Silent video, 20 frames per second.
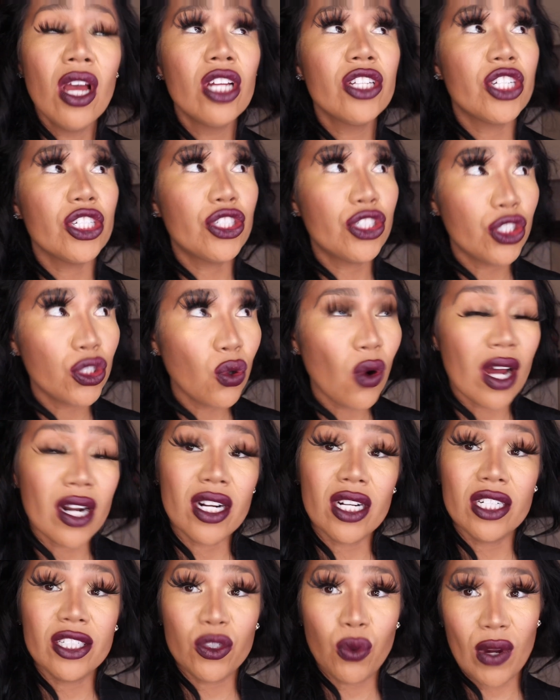to
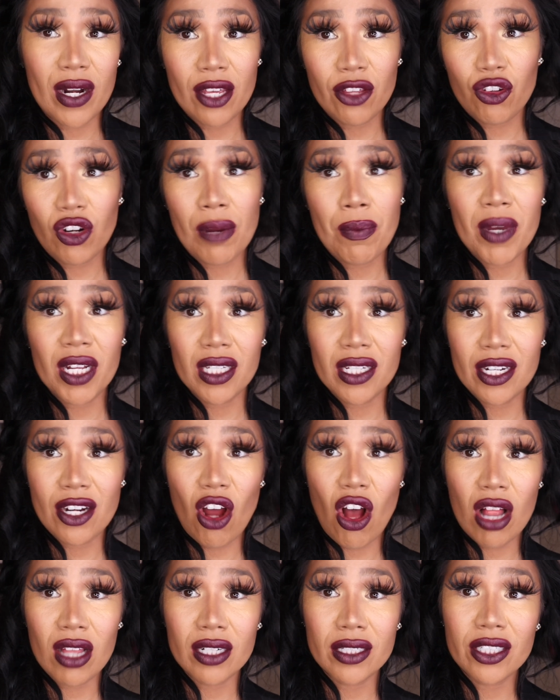$223
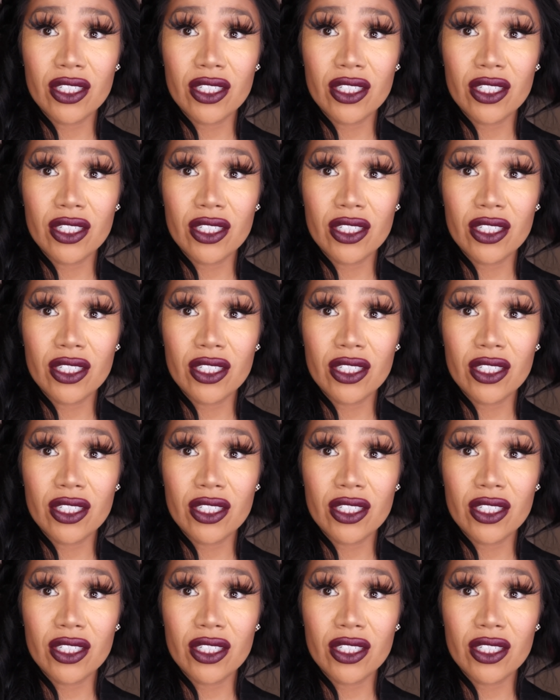billion.